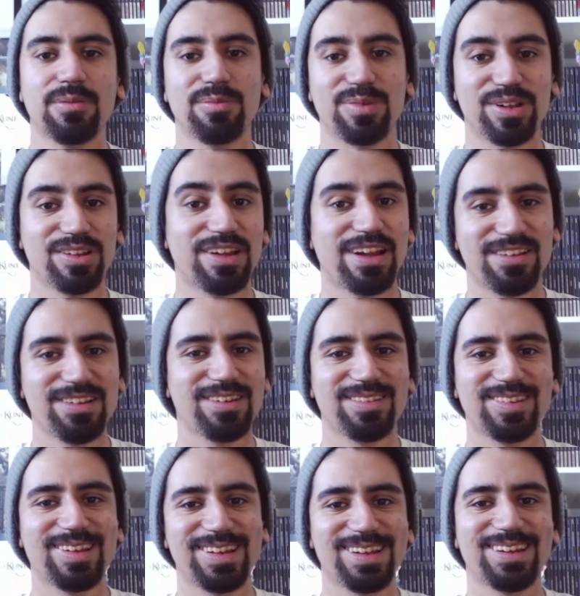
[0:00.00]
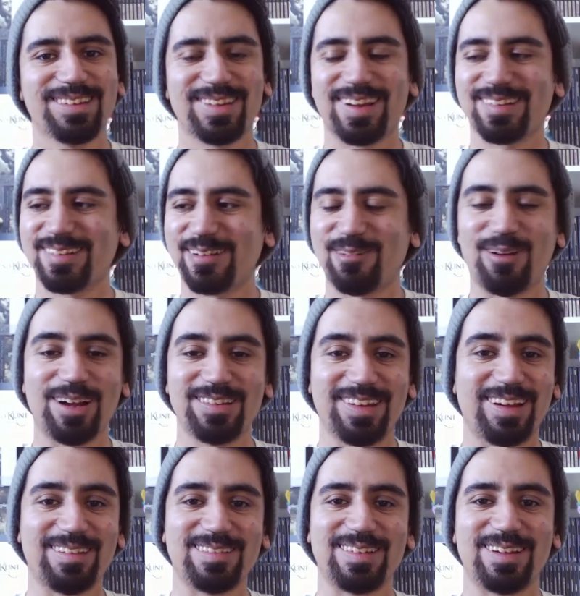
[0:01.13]
But it is actually quite
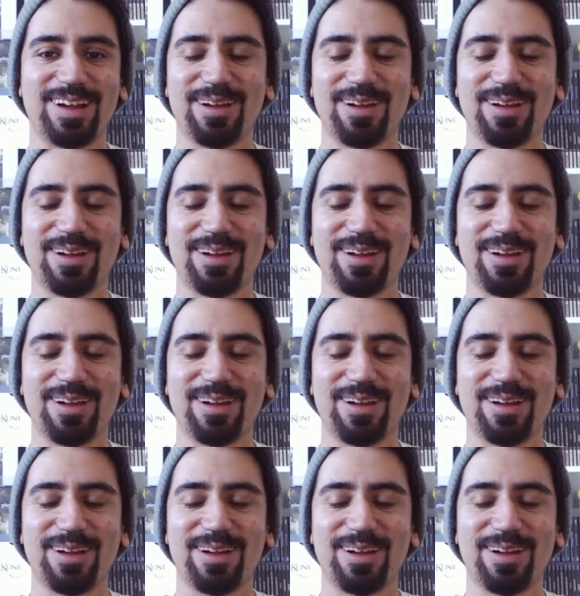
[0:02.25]
challenging.